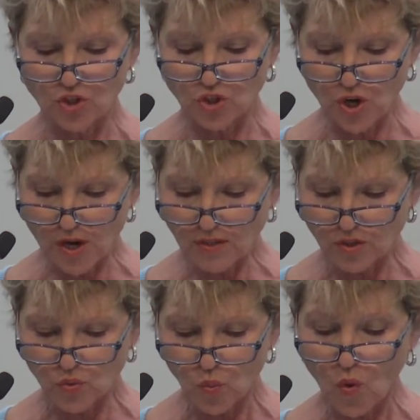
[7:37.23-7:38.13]

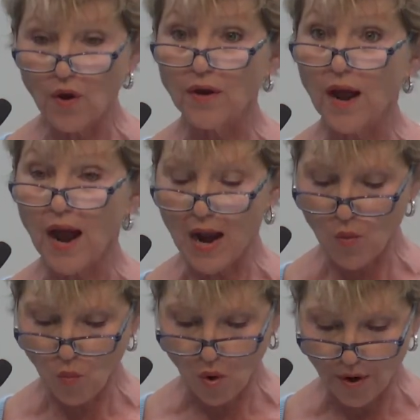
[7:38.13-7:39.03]
just what I
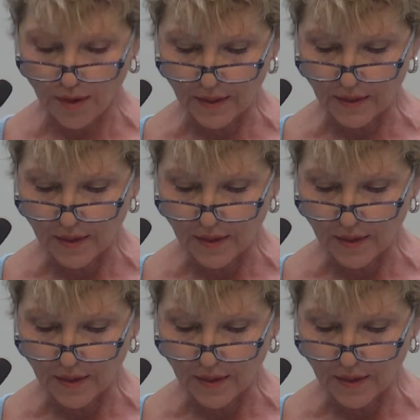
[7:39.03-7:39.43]
wanted.